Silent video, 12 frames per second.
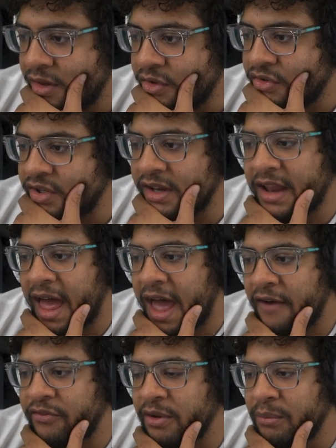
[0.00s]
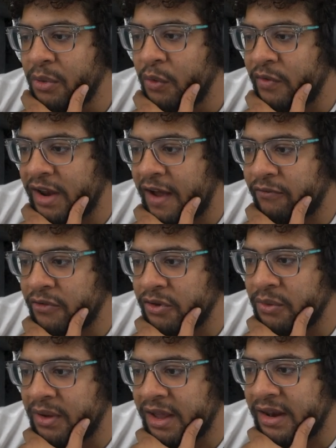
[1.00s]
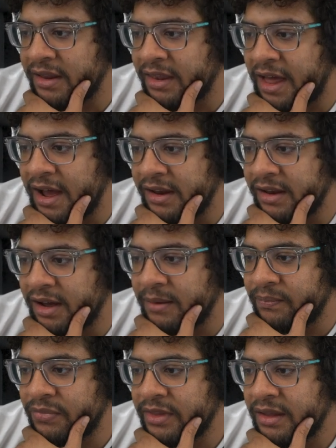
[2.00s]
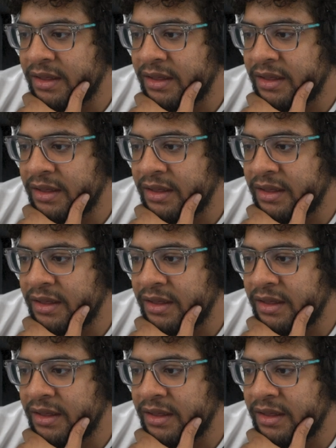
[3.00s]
You shouldn't have to move it after you get it lined up